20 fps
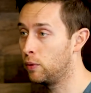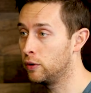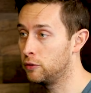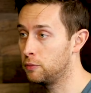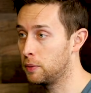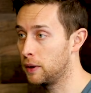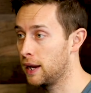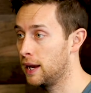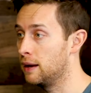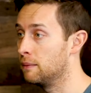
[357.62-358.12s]

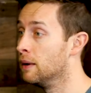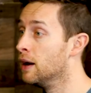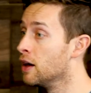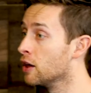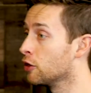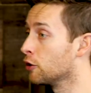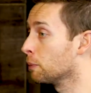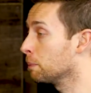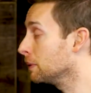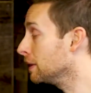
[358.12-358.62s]
points per game.
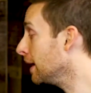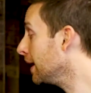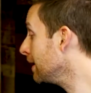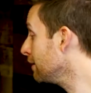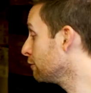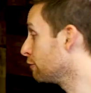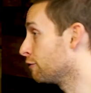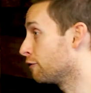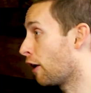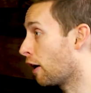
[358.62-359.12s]
They're
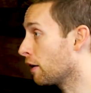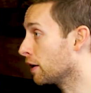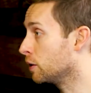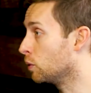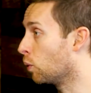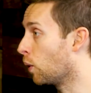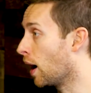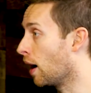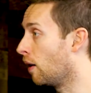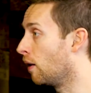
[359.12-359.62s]
playing
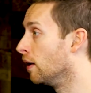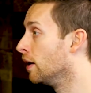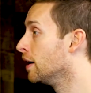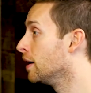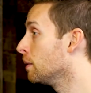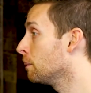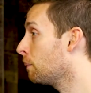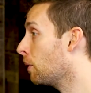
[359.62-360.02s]
very well.